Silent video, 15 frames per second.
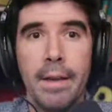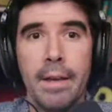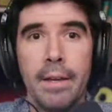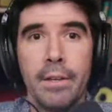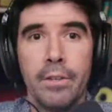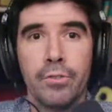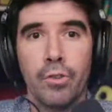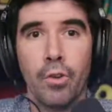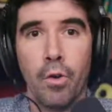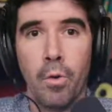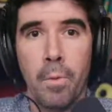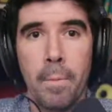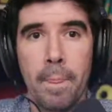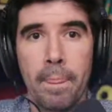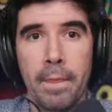
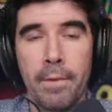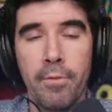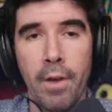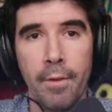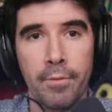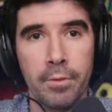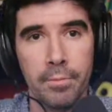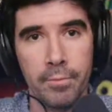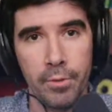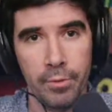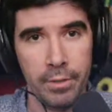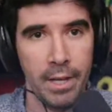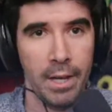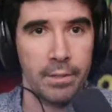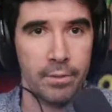So if you have your
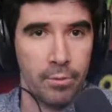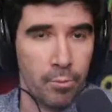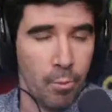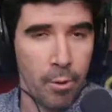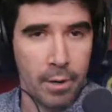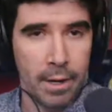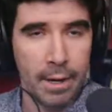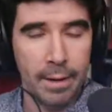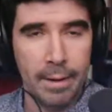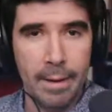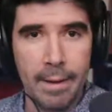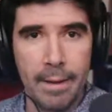techs, they're working,